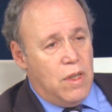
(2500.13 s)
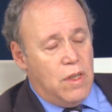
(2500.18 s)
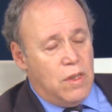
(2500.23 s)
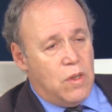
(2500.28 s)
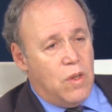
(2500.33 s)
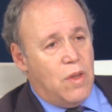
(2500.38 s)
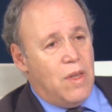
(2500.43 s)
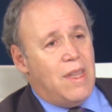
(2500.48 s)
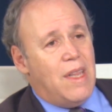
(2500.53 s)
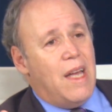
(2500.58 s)

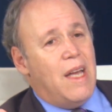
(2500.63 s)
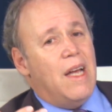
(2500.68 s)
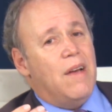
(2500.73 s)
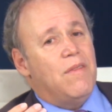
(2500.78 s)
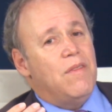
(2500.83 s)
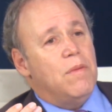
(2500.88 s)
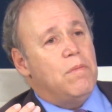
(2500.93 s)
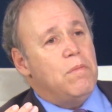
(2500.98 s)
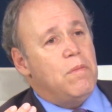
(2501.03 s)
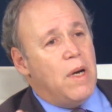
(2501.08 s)
so that they
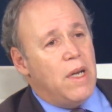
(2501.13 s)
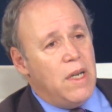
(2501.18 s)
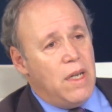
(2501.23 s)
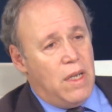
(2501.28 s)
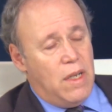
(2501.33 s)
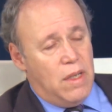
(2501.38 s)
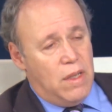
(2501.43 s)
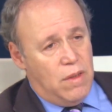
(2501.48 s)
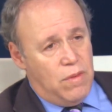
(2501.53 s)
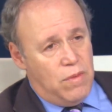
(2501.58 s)
have the
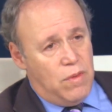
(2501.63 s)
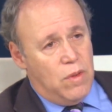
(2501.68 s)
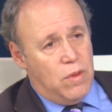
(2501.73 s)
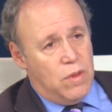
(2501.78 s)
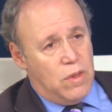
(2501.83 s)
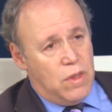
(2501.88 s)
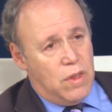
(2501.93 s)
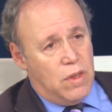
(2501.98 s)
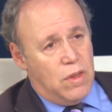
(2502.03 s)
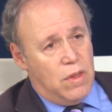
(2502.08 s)
money in the
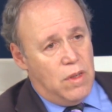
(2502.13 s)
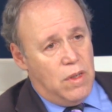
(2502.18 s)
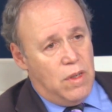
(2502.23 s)
future